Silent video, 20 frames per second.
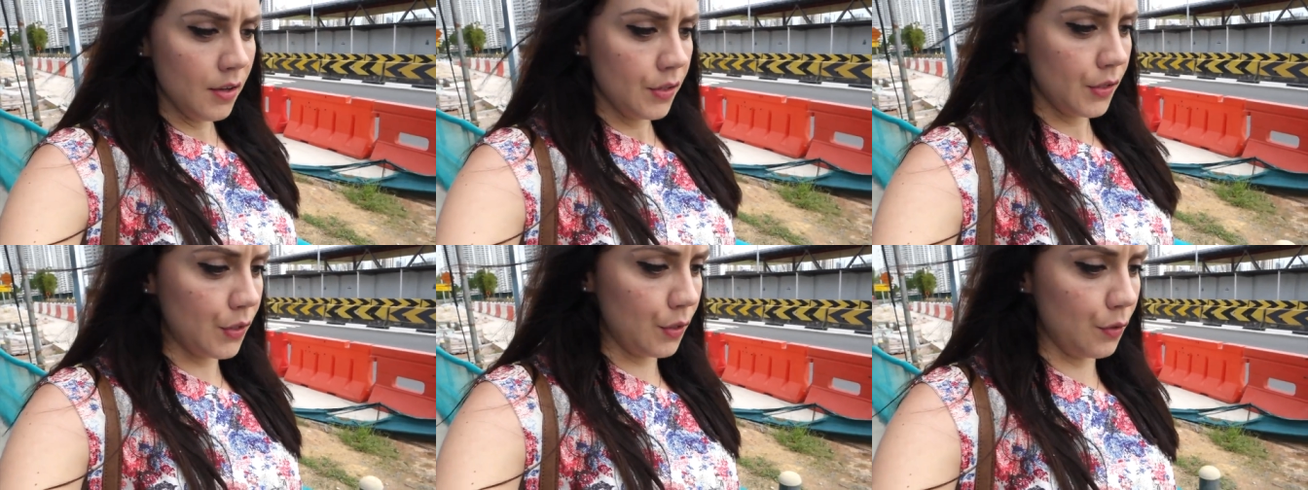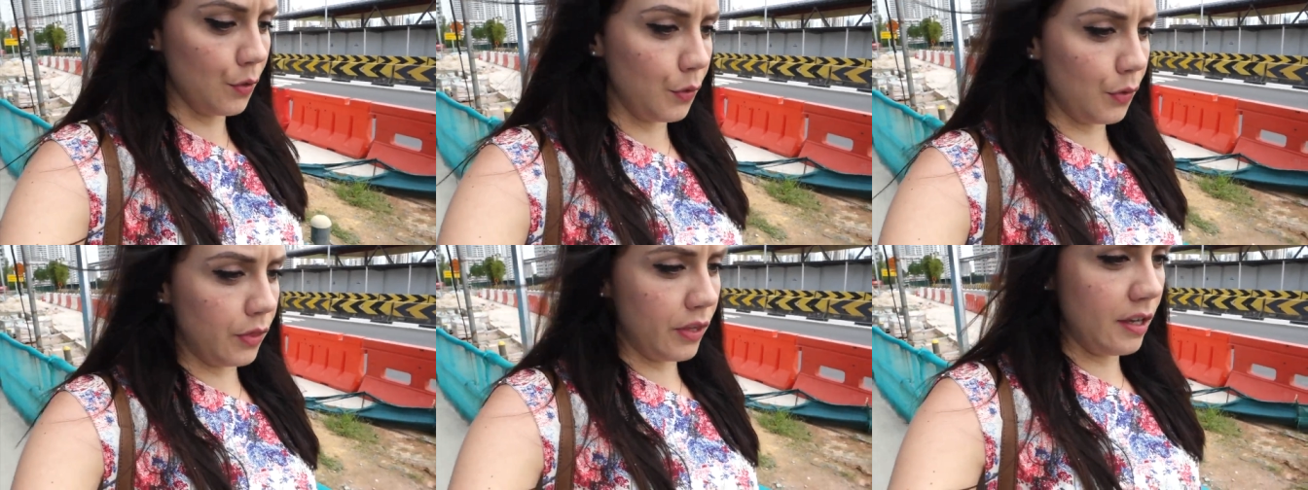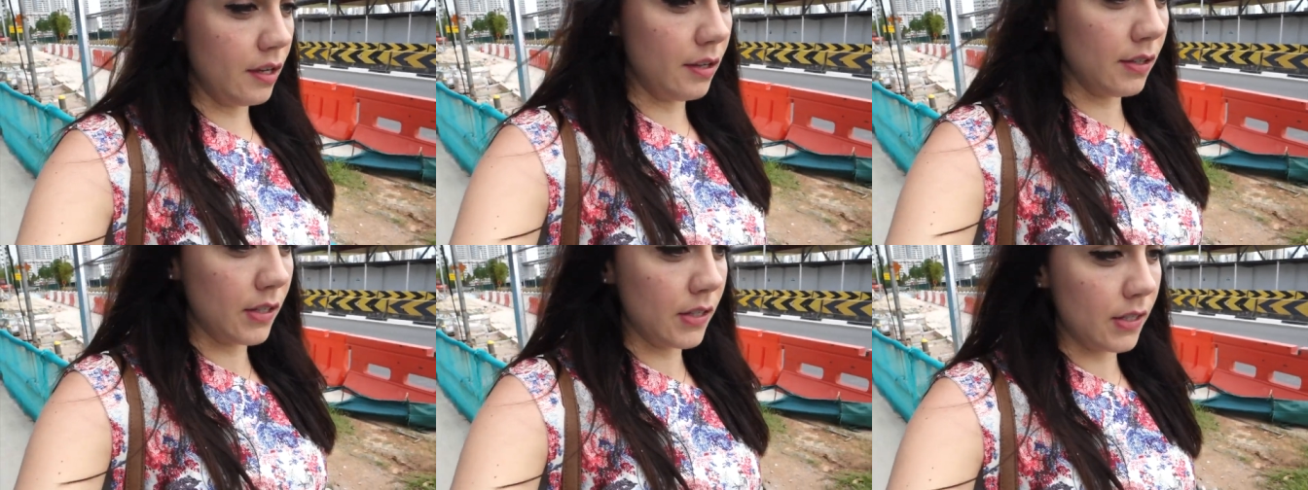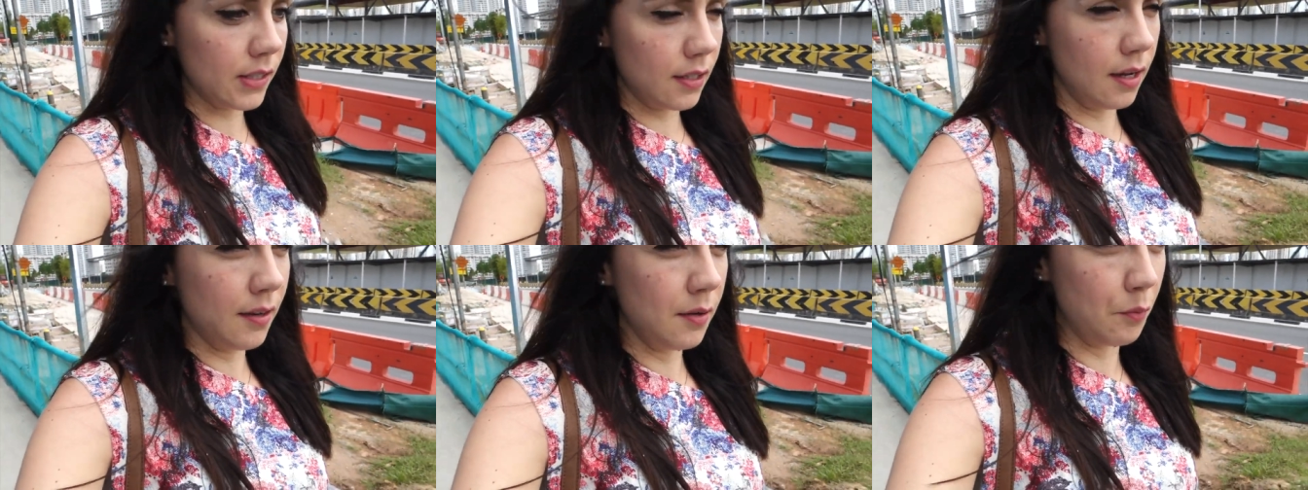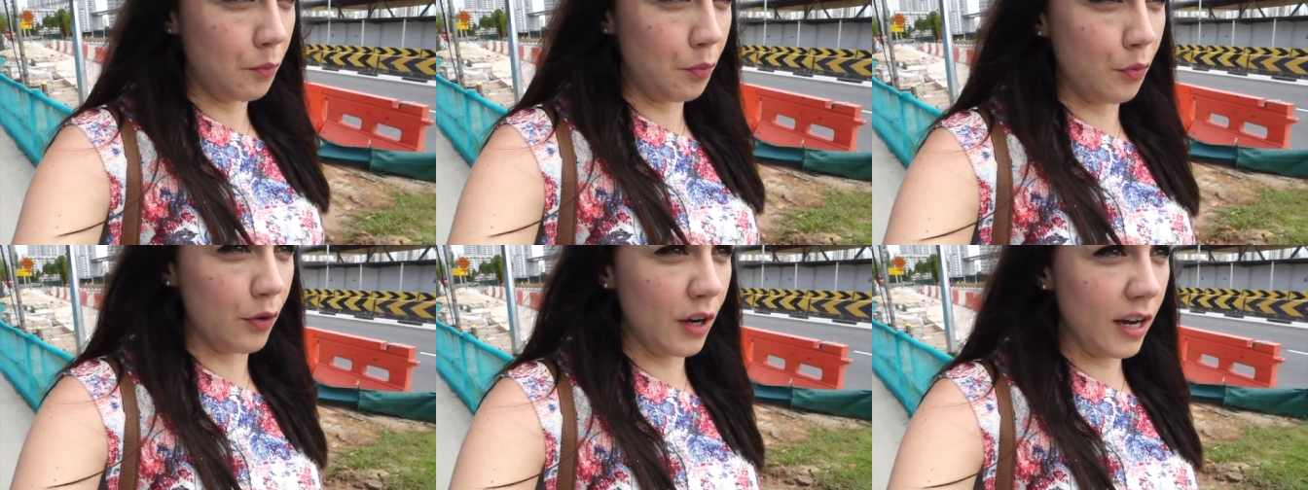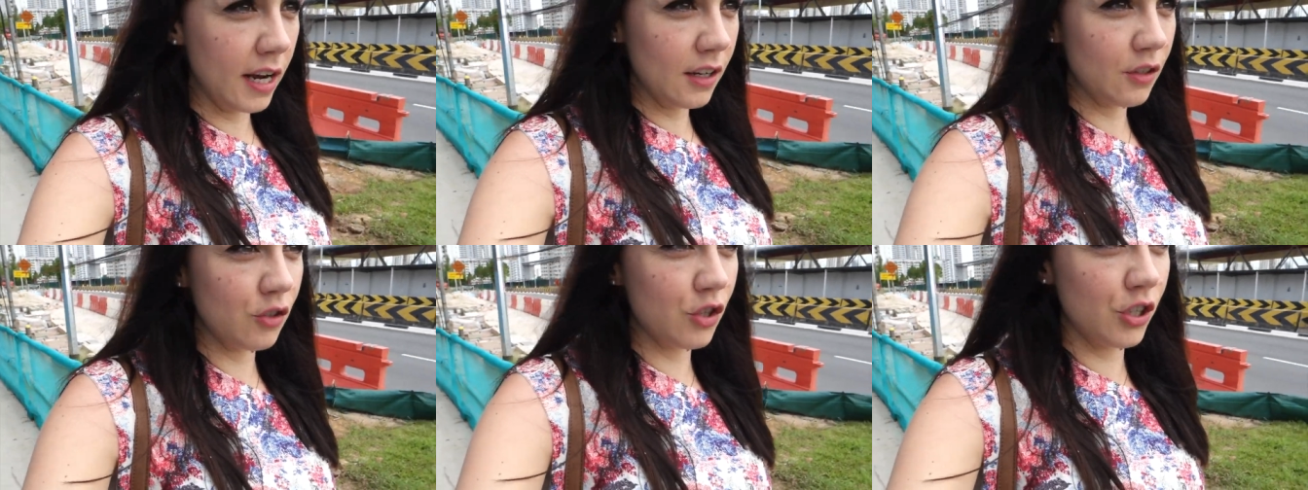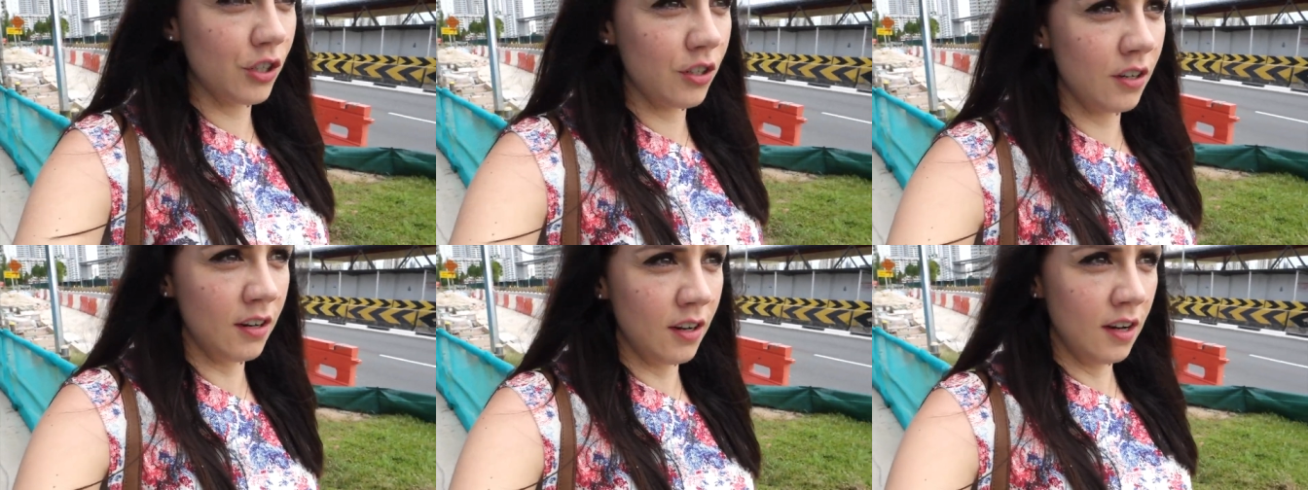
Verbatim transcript: so this bridge